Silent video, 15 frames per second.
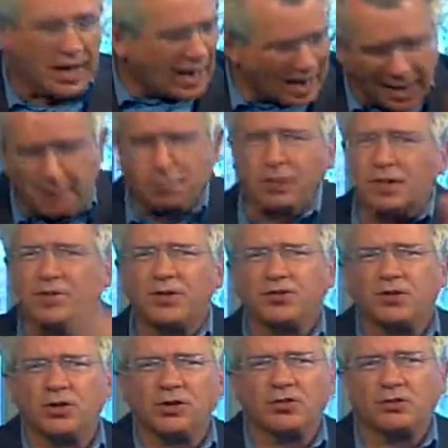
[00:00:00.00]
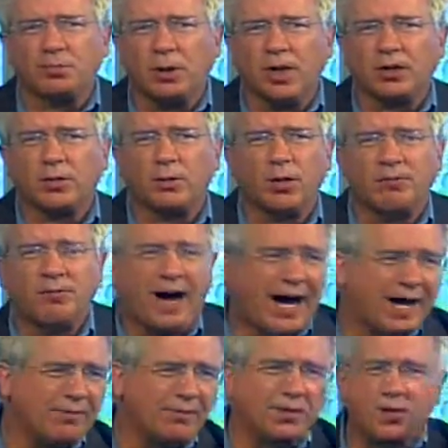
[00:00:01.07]
I believe it's going to spark a
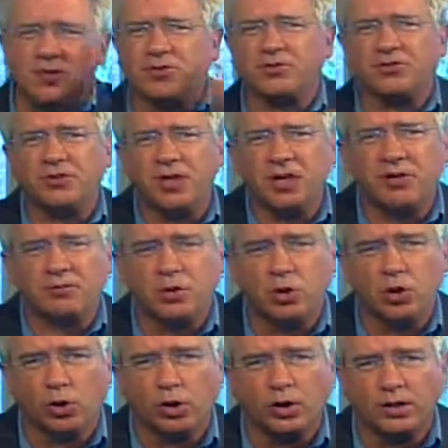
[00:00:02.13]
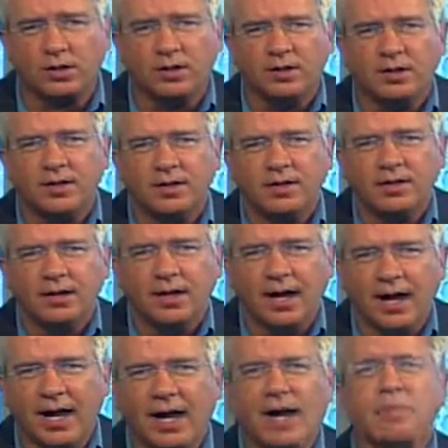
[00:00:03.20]
revival in the city of New York,
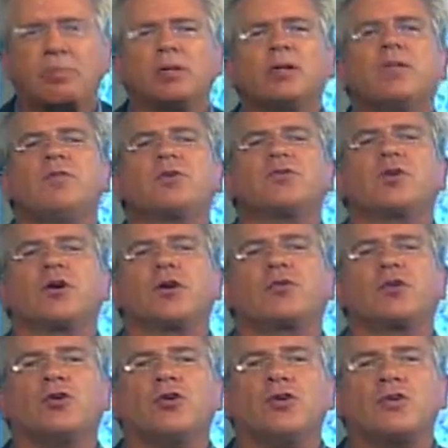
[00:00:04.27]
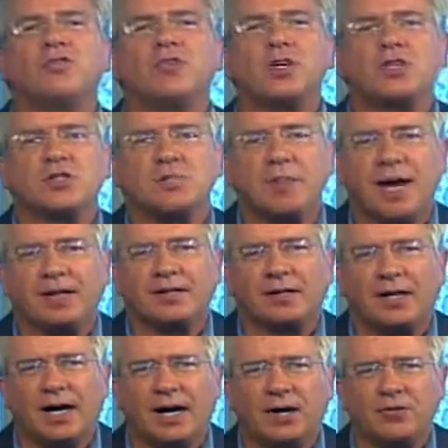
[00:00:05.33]
and I believe it's going to turn this nation back to
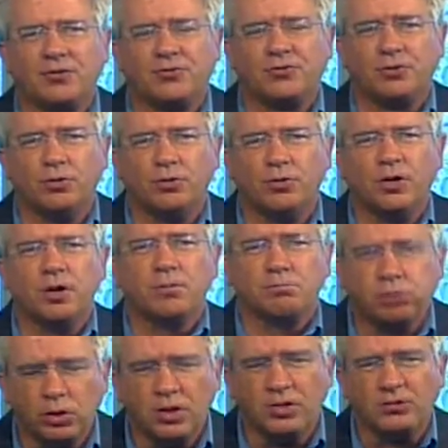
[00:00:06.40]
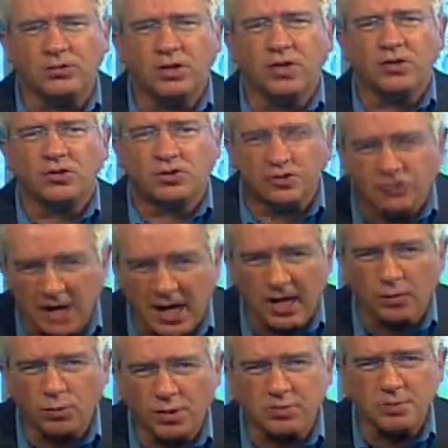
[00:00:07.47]
God and His truth. Please,
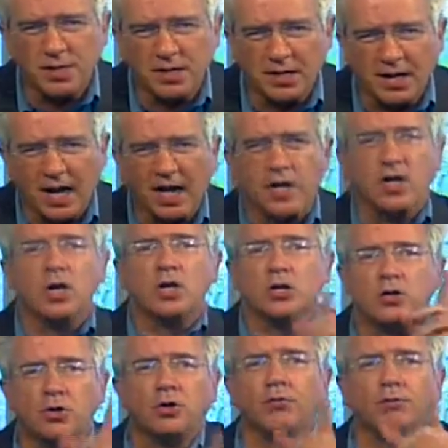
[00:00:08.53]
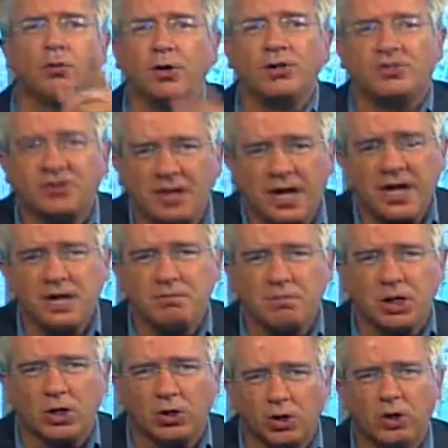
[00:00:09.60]
stand with me today. Your voice can
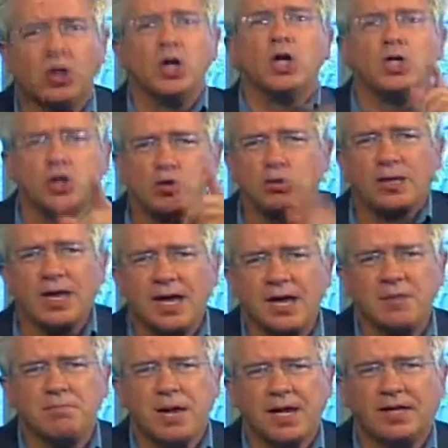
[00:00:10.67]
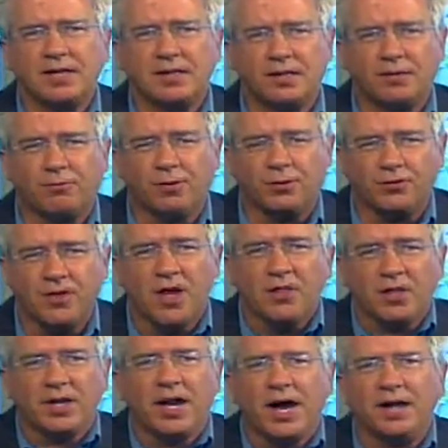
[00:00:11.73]
be heard. You can make a difference.
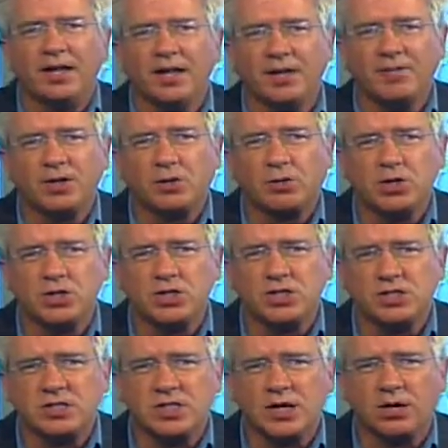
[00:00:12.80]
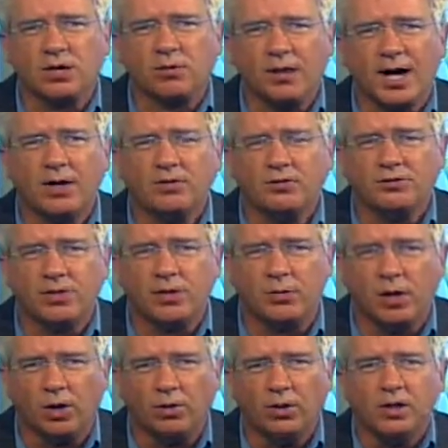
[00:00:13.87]
The 9/11 Christian Center at Ground
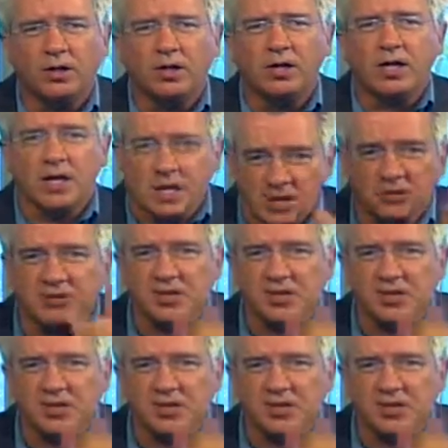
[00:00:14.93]
Zero is